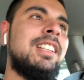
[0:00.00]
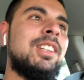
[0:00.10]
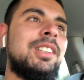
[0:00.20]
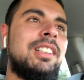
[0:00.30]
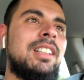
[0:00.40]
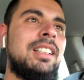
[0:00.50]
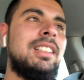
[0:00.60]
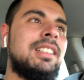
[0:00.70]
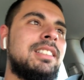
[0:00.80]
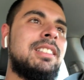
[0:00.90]
your
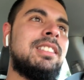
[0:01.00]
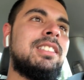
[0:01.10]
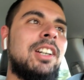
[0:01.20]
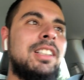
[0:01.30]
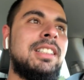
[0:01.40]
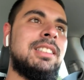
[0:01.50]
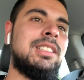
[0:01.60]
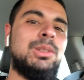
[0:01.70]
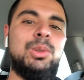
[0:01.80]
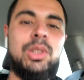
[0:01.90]
ideas starting
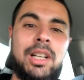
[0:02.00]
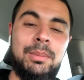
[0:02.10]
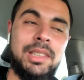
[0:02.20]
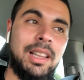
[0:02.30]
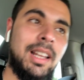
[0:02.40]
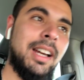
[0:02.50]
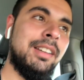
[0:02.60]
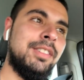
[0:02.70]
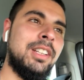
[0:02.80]
to come to life.